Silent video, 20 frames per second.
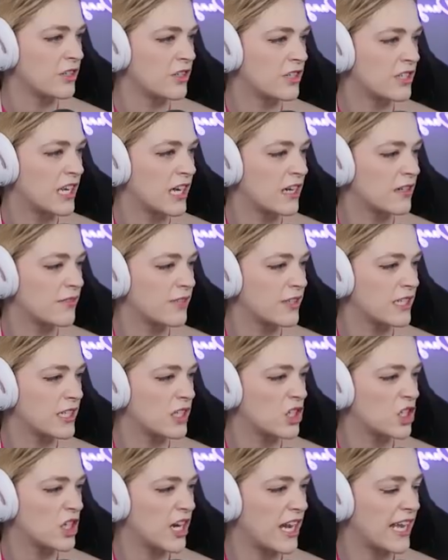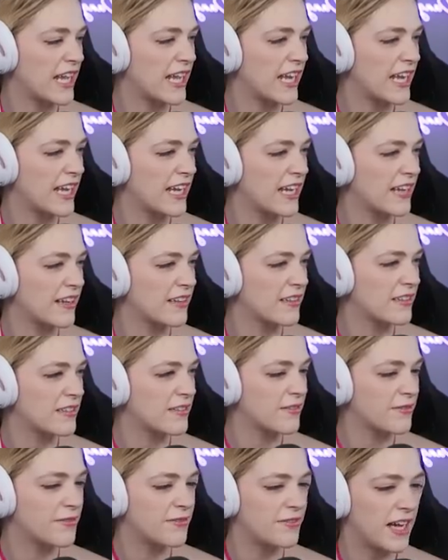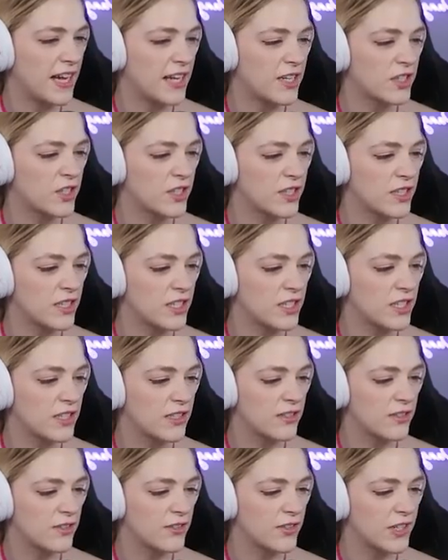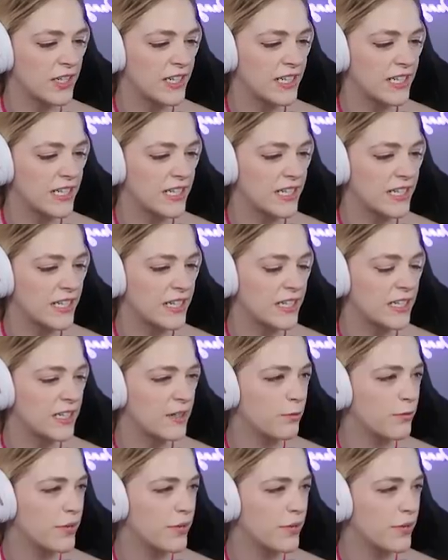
She's carefully checking some fashion looks over here.